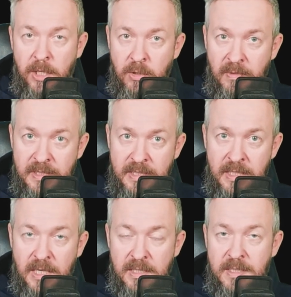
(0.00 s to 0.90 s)
you will
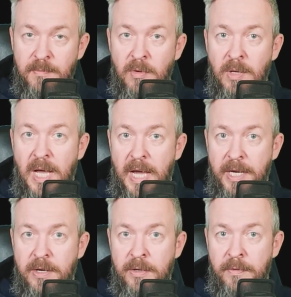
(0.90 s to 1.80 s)
see a small
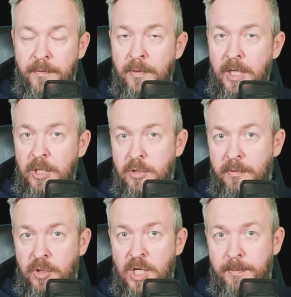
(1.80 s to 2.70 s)
icon for each of
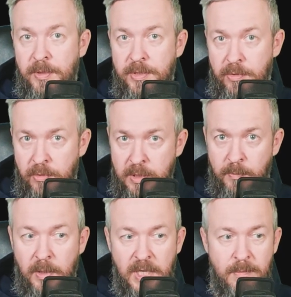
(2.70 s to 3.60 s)
the chapters or
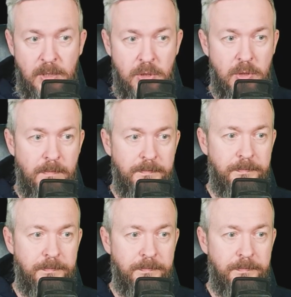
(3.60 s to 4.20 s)
small image.